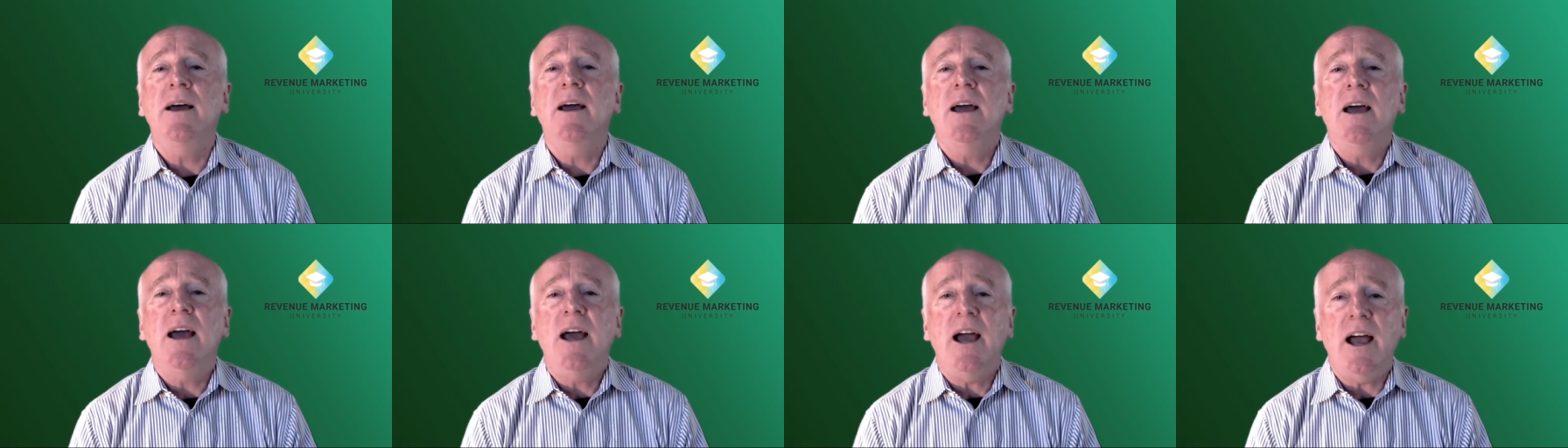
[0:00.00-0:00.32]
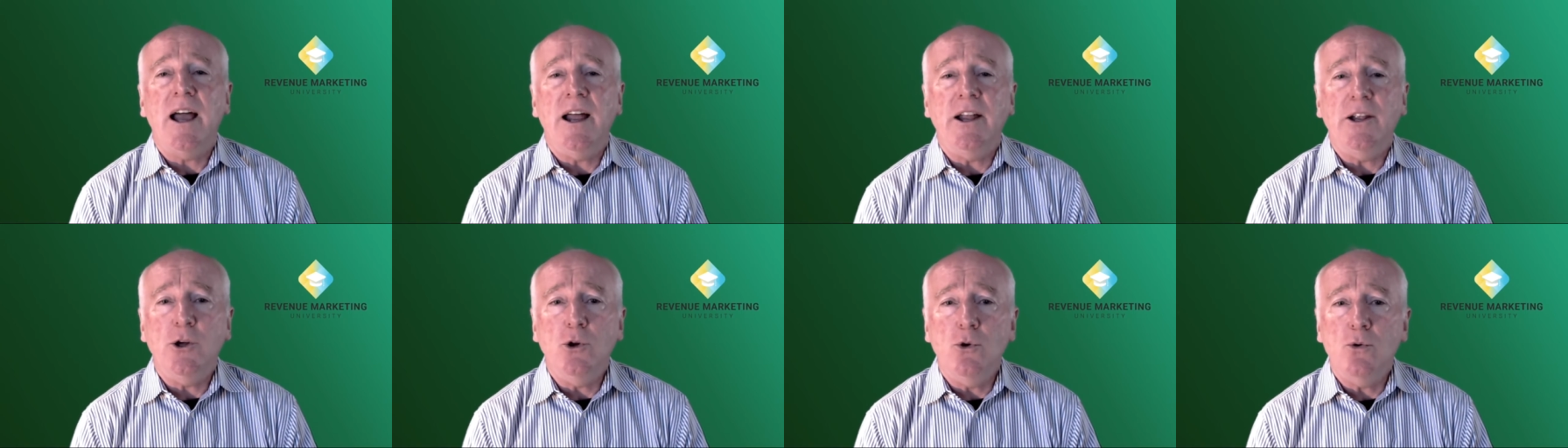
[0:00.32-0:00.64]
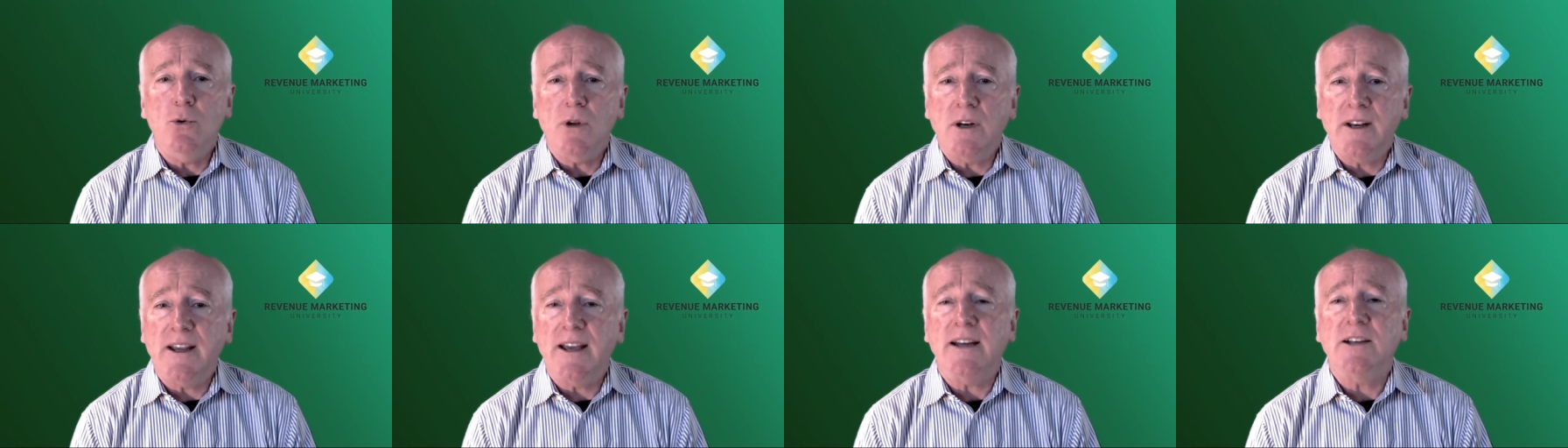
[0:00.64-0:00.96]
and you
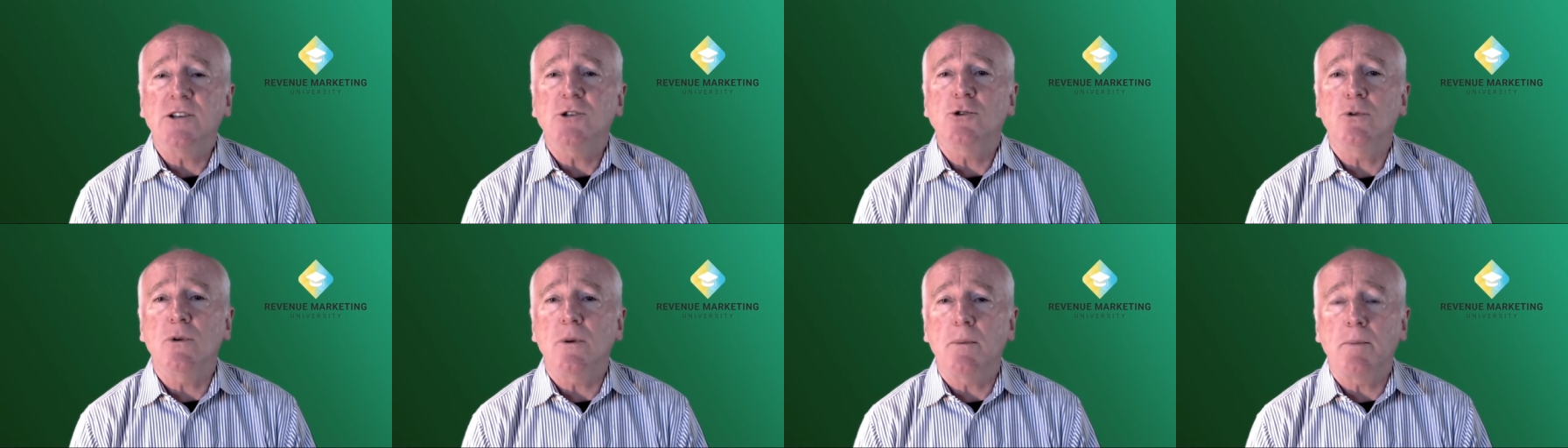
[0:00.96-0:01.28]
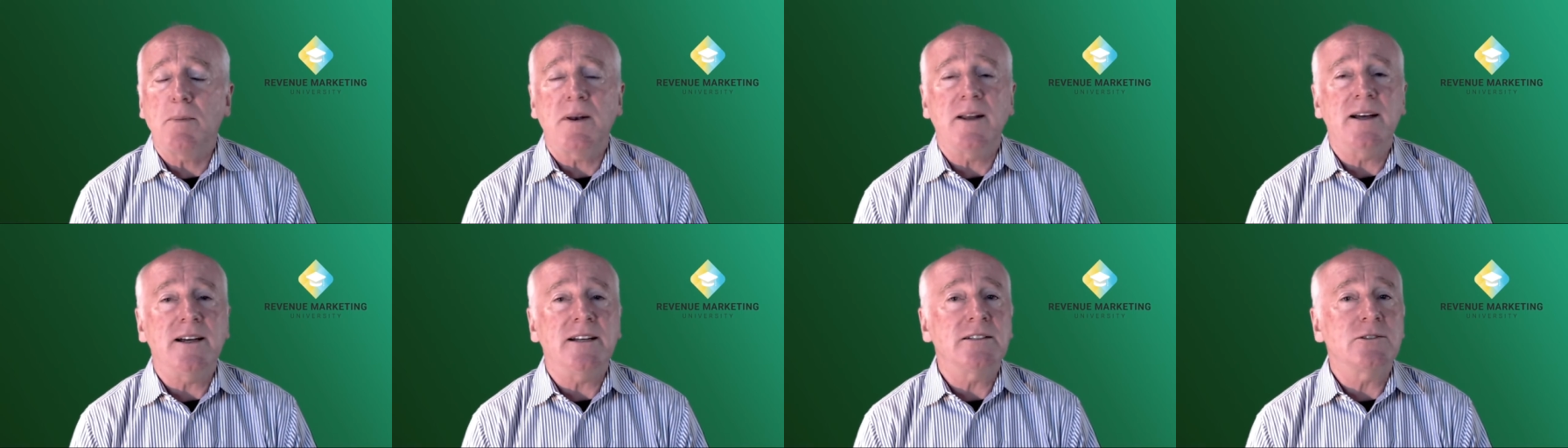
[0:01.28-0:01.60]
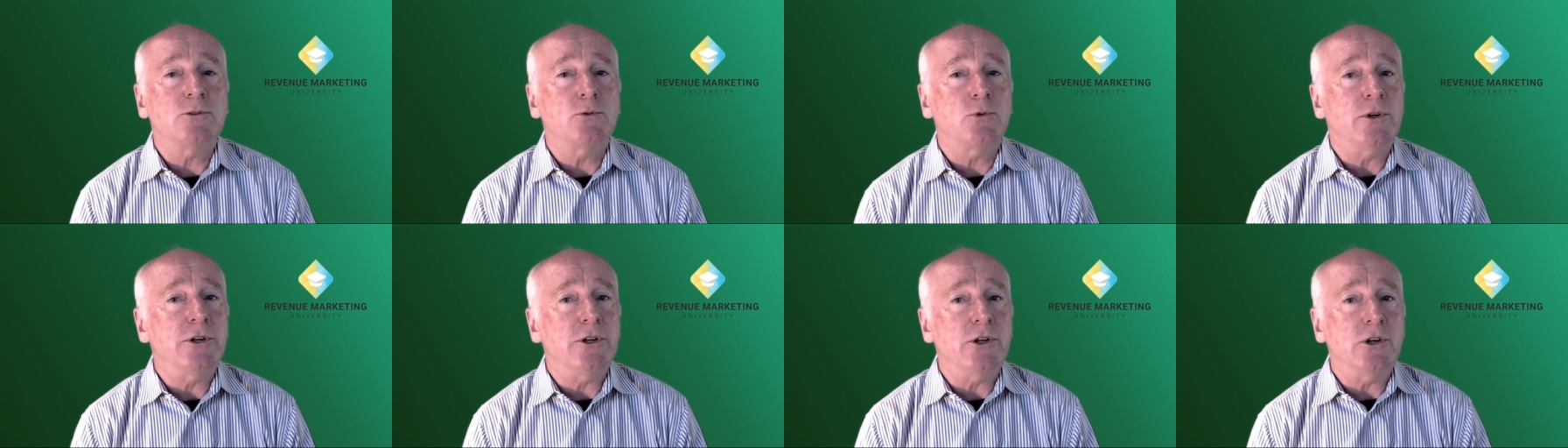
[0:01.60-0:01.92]
will get to a
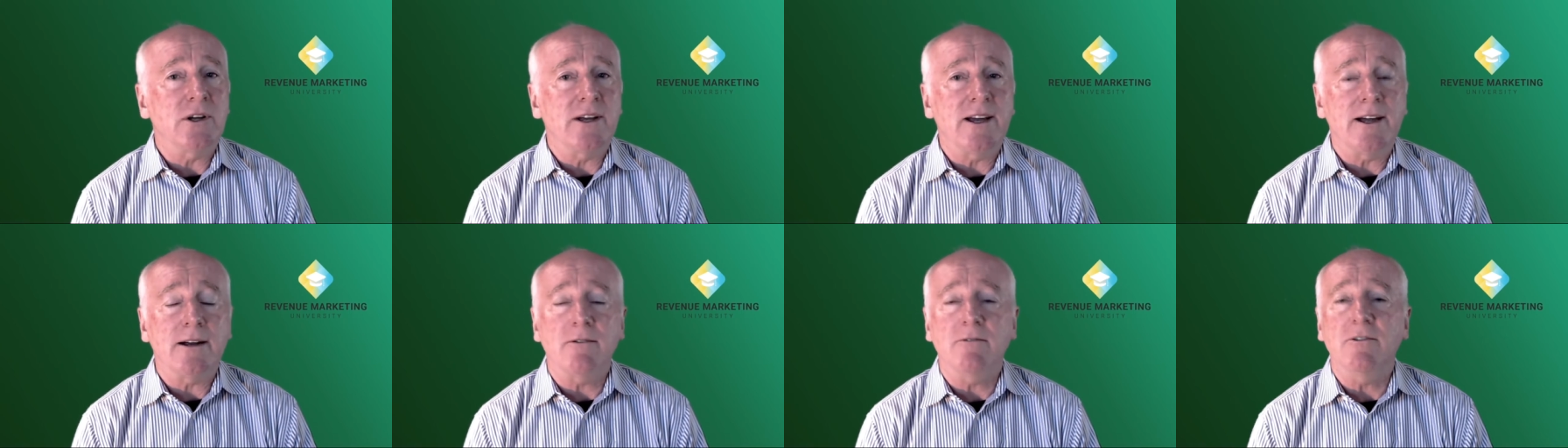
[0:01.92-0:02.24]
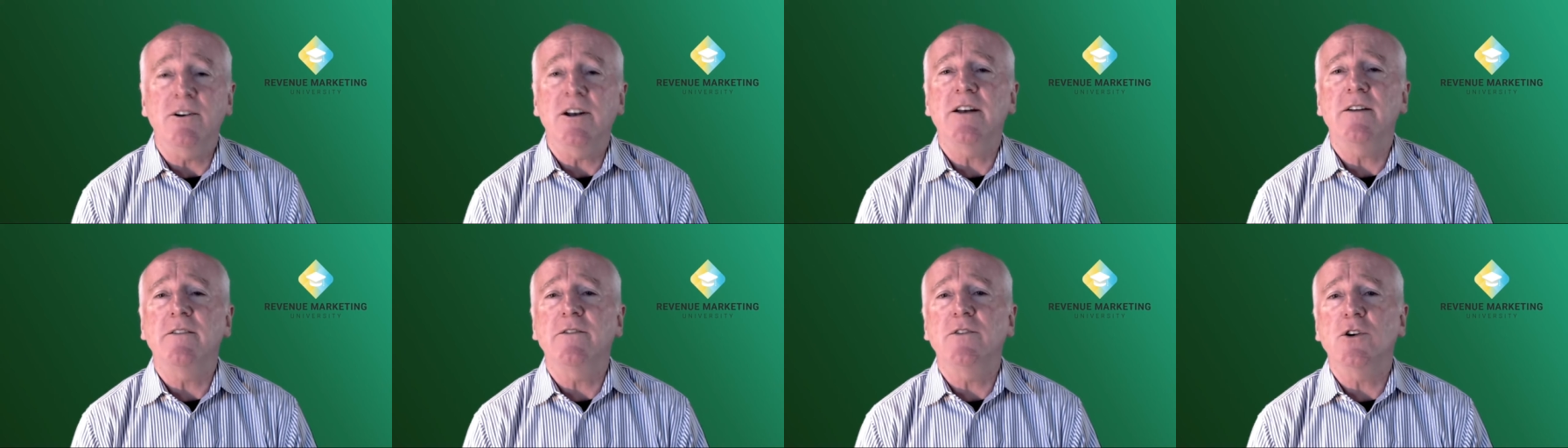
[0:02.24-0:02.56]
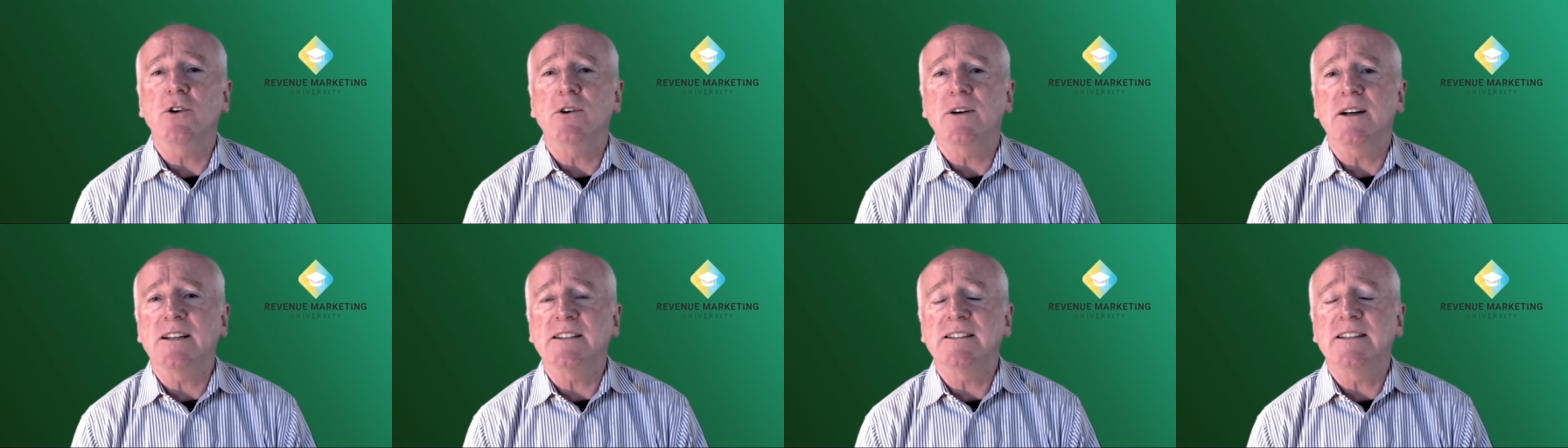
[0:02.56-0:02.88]
place where you'll get rid of
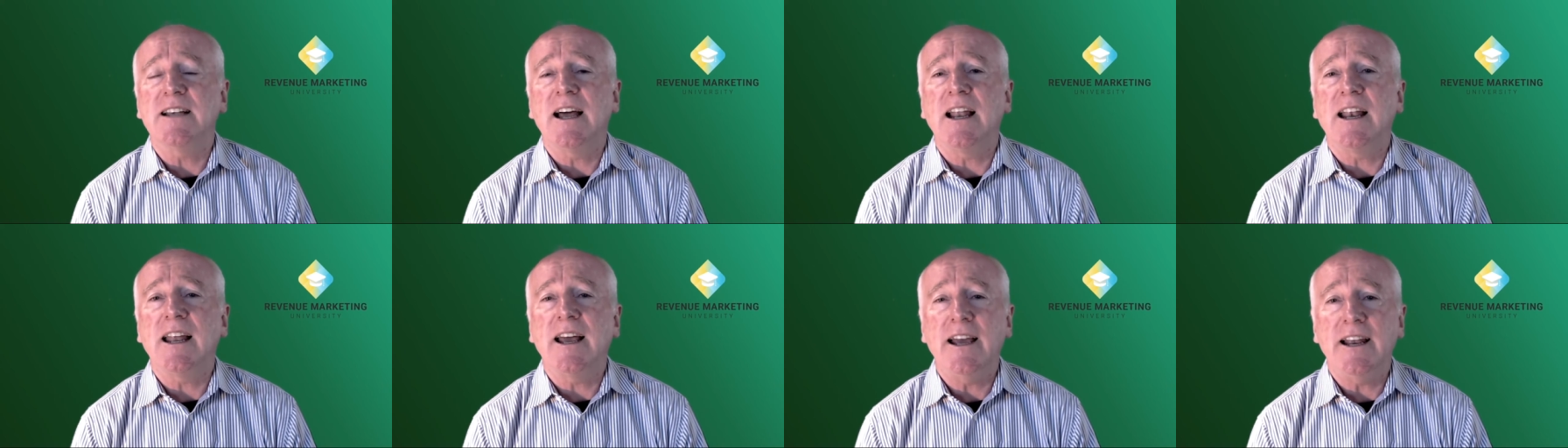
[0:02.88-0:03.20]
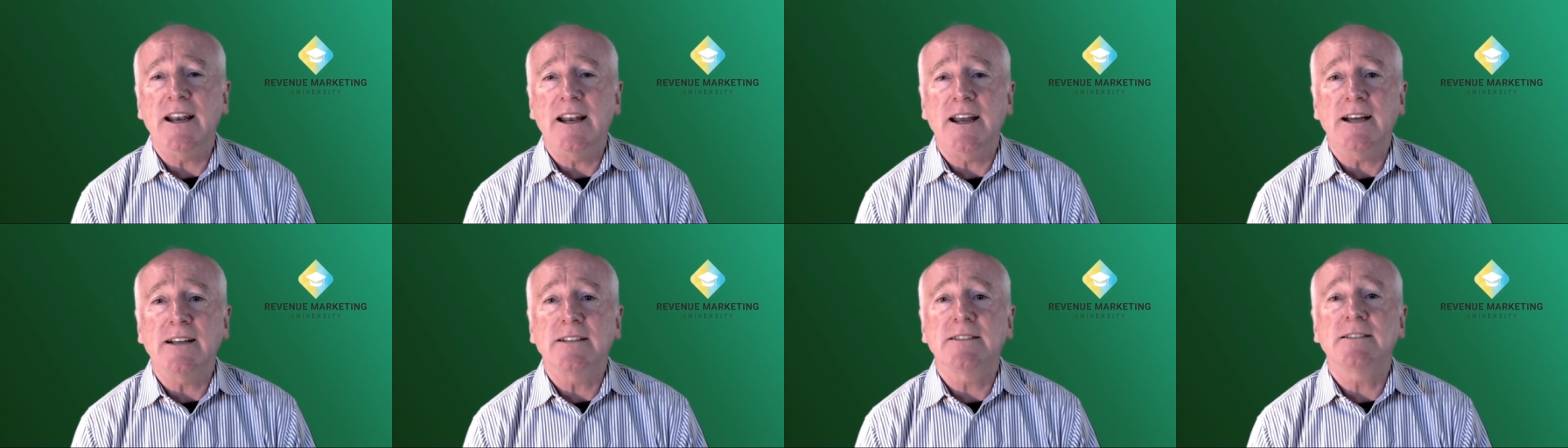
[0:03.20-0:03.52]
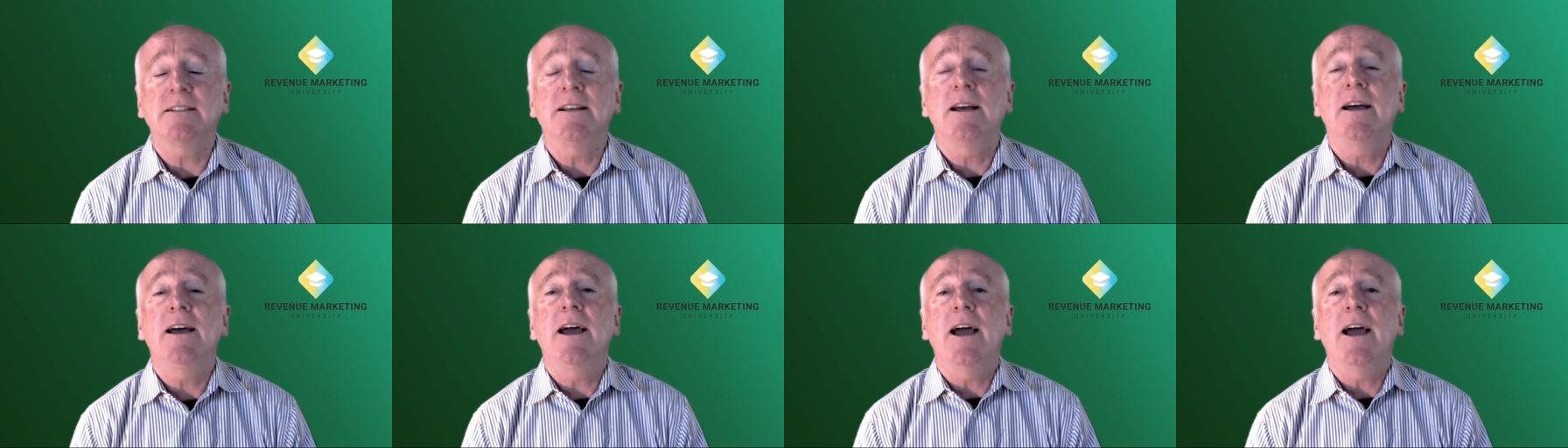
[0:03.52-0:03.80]
your Excel headaches